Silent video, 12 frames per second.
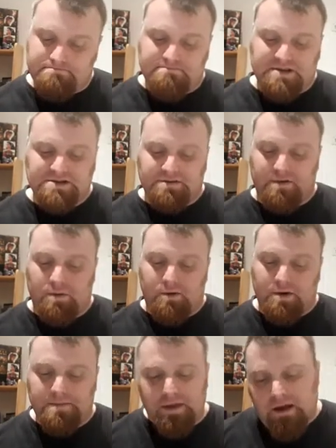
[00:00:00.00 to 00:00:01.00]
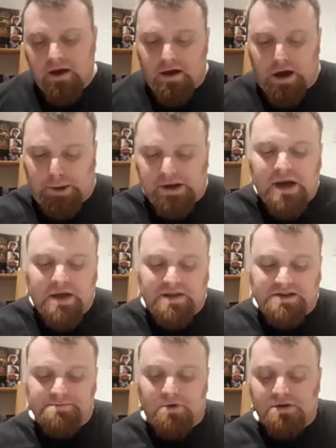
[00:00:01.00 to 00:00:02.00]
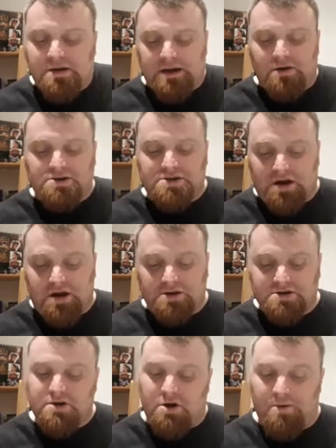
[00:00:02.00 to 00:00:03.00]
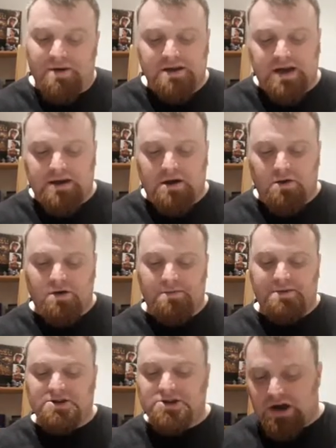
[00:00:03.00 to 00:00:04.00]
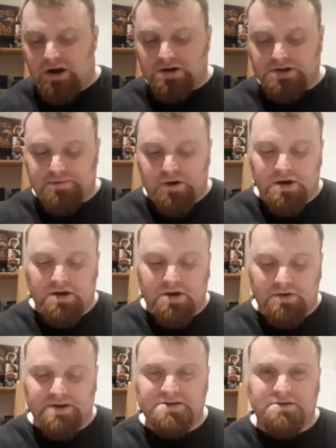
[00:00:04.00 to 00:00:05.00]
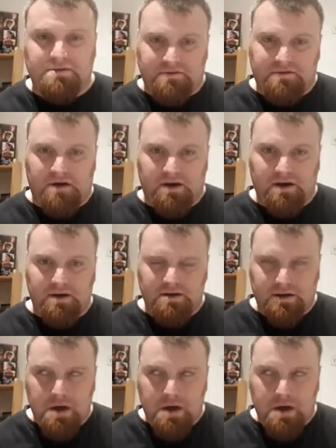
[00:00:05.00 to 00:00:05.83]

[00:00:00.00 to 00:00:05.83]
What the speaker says: That's not very well written. Oh, this model cannot charge, can only be charged by units that fly.